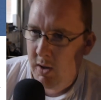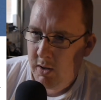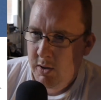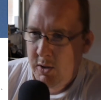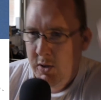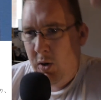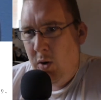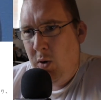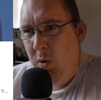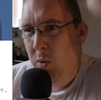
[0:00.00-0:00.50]

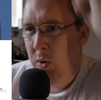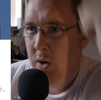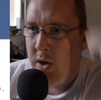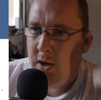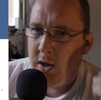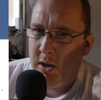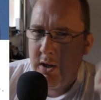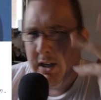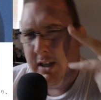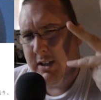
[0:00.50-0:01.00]
Go,
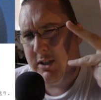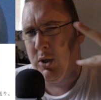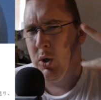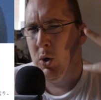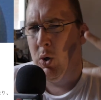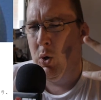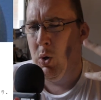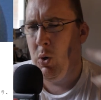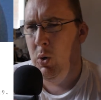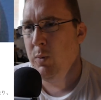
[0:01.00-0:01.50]
let's
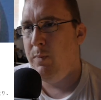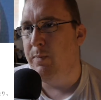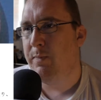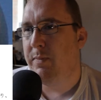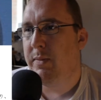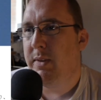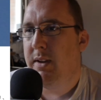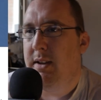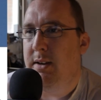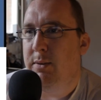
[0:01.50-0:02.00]
go.
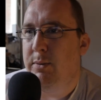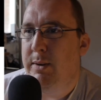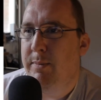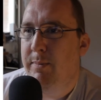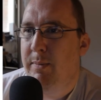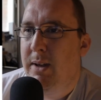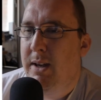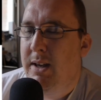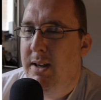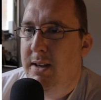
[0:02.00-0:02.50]
Anyway,
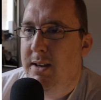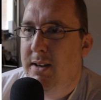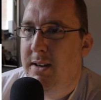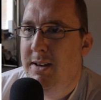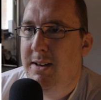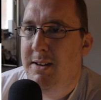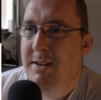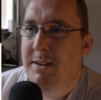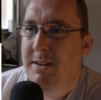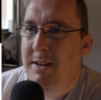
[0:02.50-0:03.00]

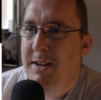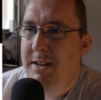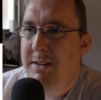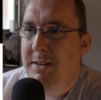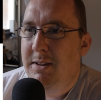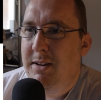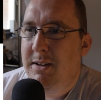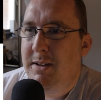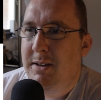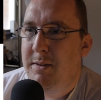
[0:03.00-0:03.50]

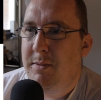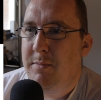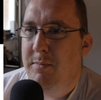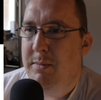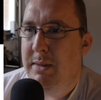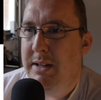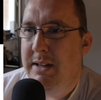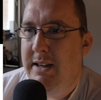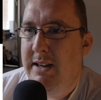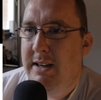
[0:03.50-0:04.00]
and
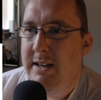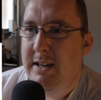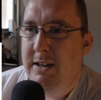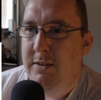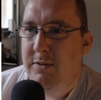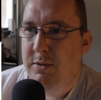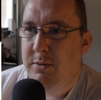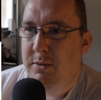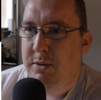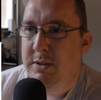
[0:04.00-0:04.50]
mitai
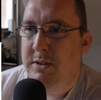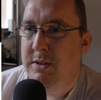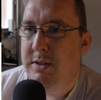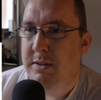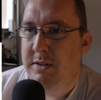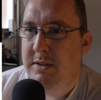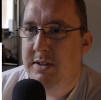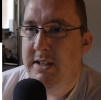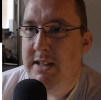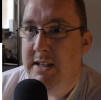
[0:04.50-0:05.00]
afterwards,
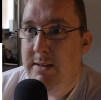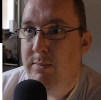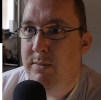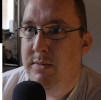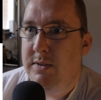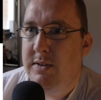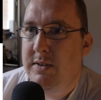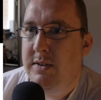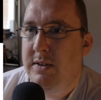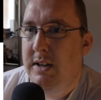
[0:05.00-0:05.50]
it
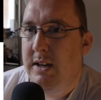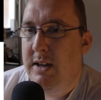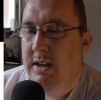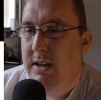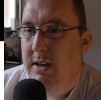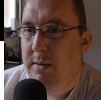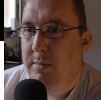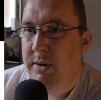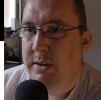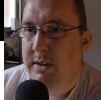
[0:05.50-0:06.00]
seems.
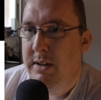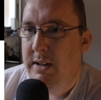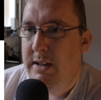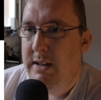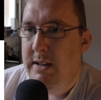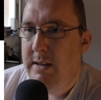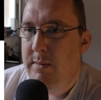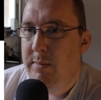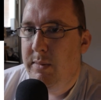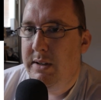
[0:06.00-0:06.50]
But
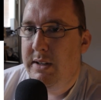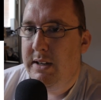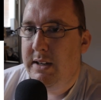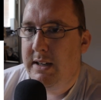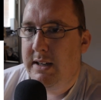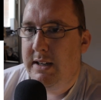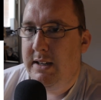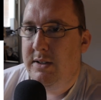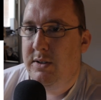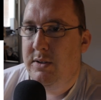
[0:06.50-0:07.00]
imada
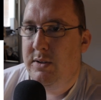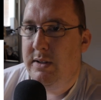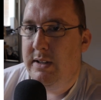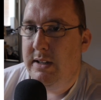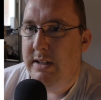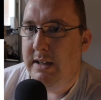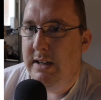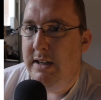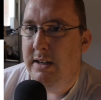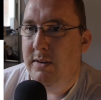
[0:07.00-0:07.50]

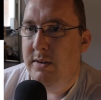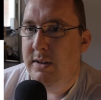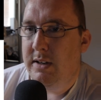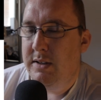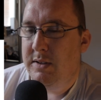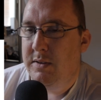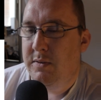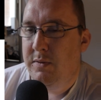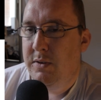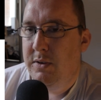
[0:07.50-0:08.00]
katsute nai. Okay,
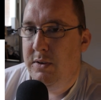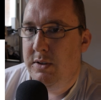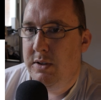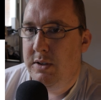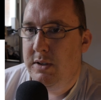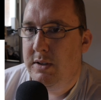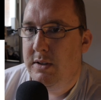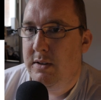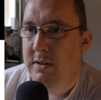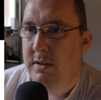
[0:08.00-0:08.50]
so
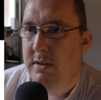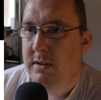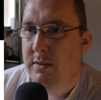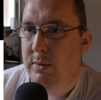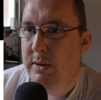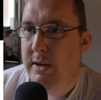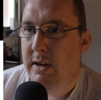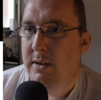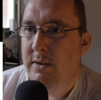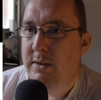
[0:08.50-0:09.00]
first,
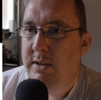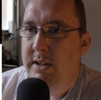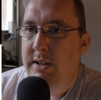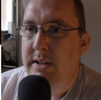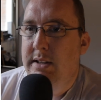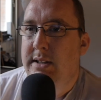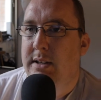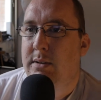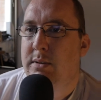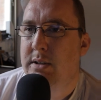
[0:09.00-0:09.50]
when I looked at
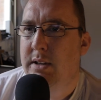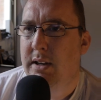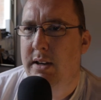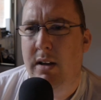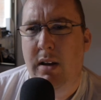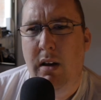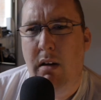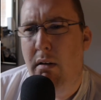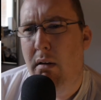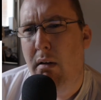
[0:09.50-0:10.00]
this, I was
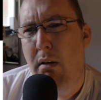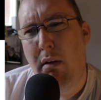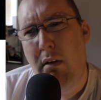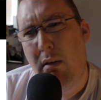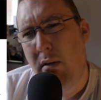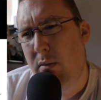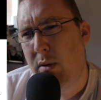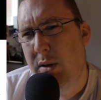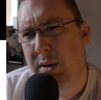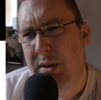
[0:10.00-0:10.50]
like,
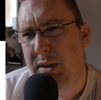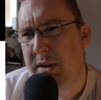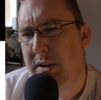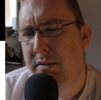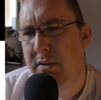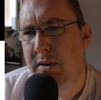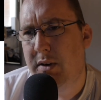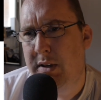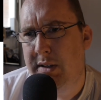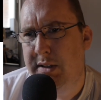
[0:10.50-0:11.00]
what the
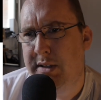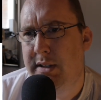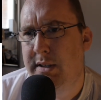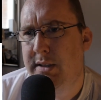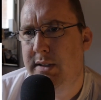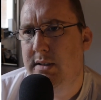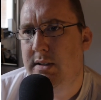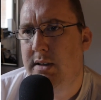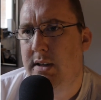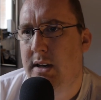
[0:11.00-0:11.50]
fuck is
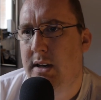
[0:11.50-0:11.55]
this?